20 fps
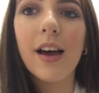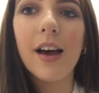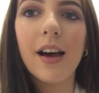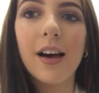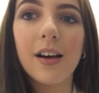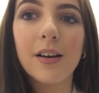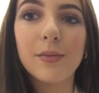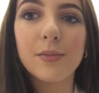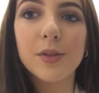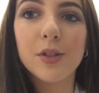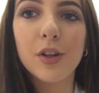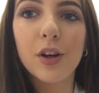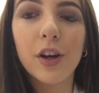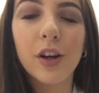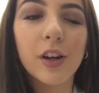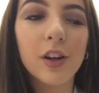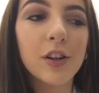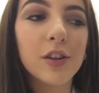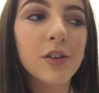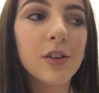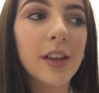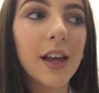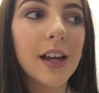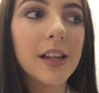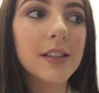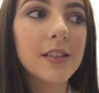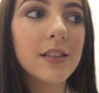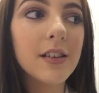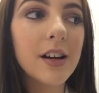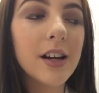So I gotta do
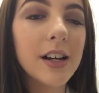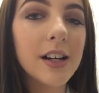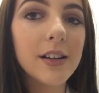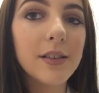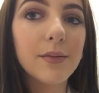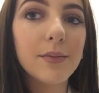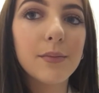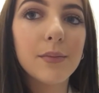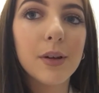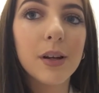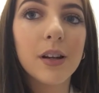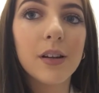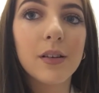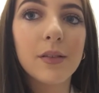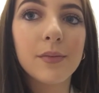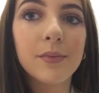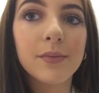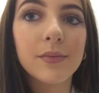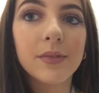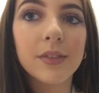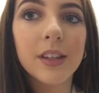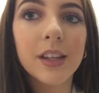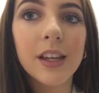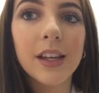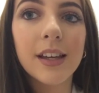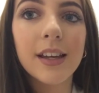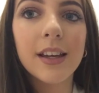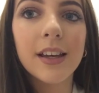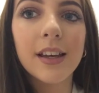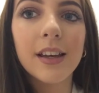that tonight, but
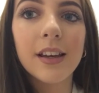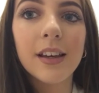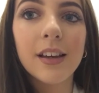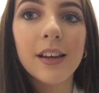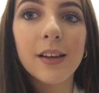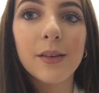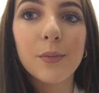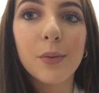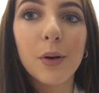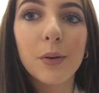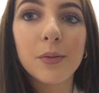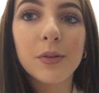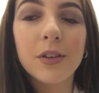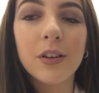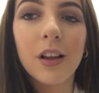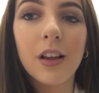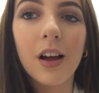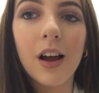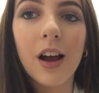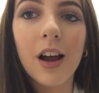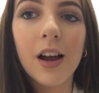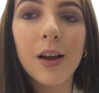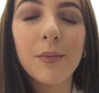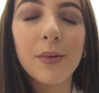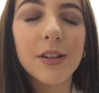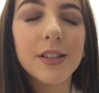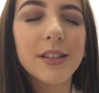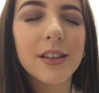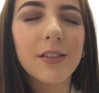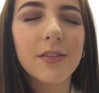probably cry
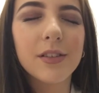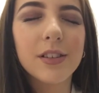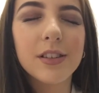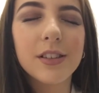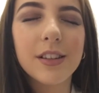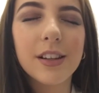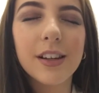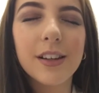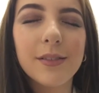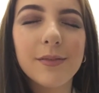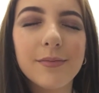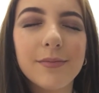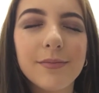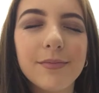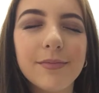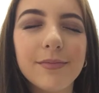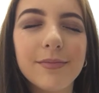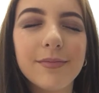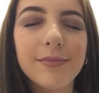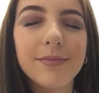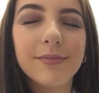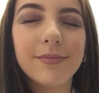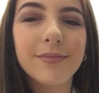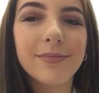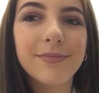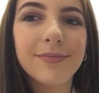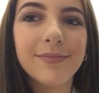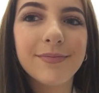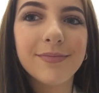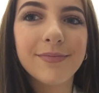myself to sleep.
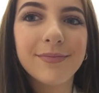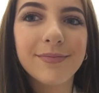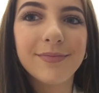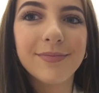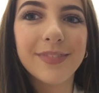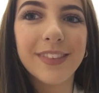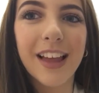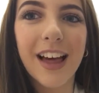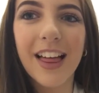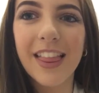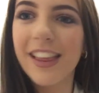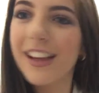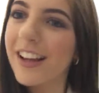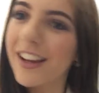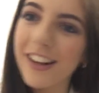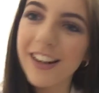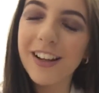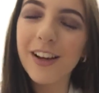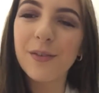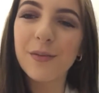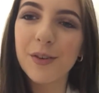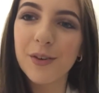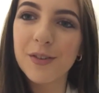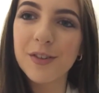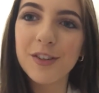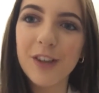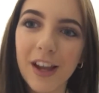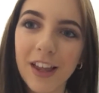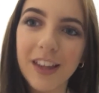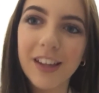Nah, they're gonna come to
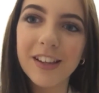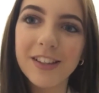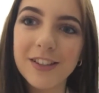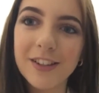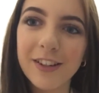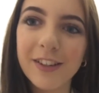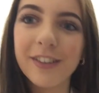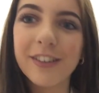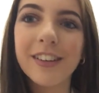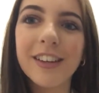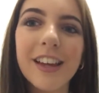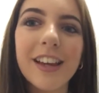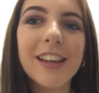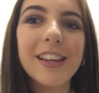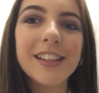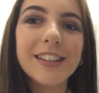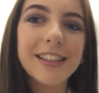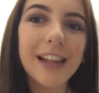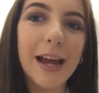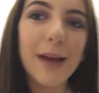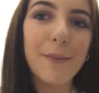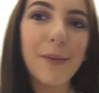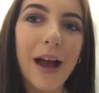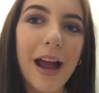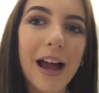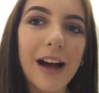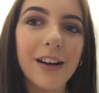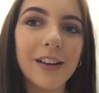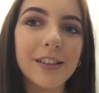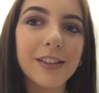Australia soon, stay at my
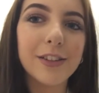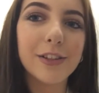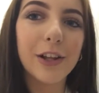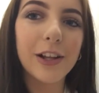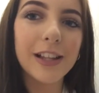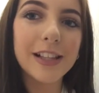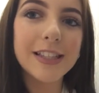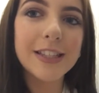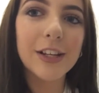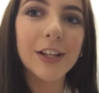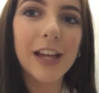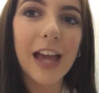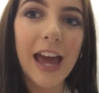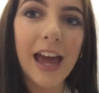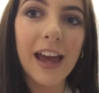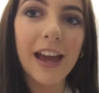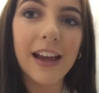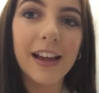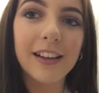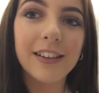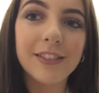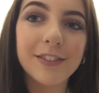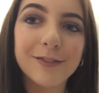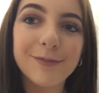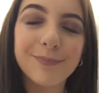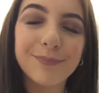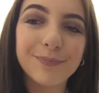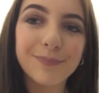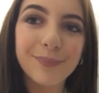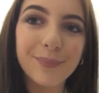house, it's okay.
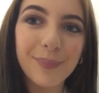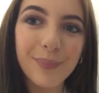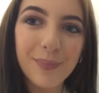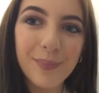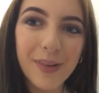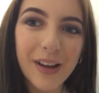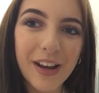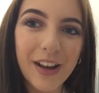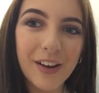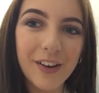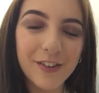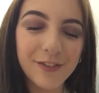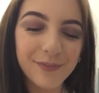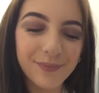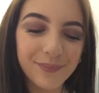But yeah,